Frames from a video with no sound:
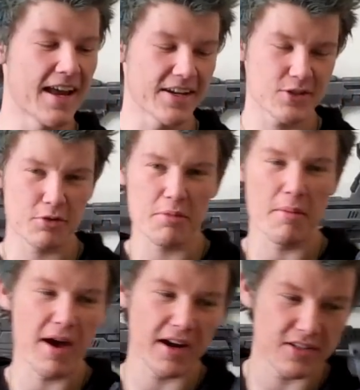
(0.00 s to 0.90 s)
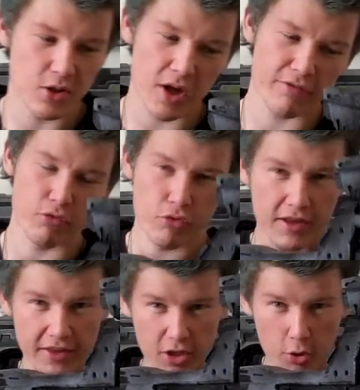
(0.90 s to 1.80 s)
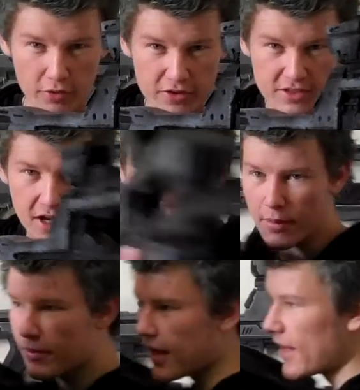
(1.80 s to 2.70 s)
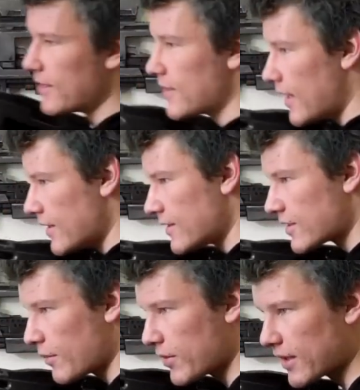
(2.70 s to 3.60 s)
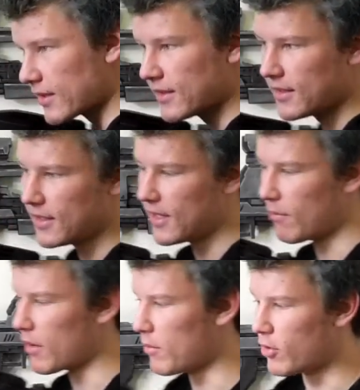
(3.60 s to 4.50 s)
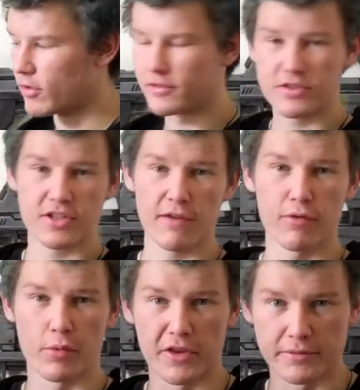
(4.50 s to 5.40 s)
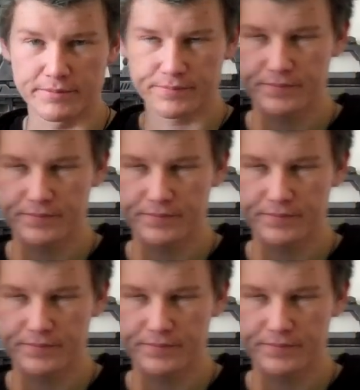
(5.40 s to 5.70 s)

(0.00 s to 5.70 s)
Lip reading: an extreme amount until I'd really coated this gun up and done something a bit more safer with it.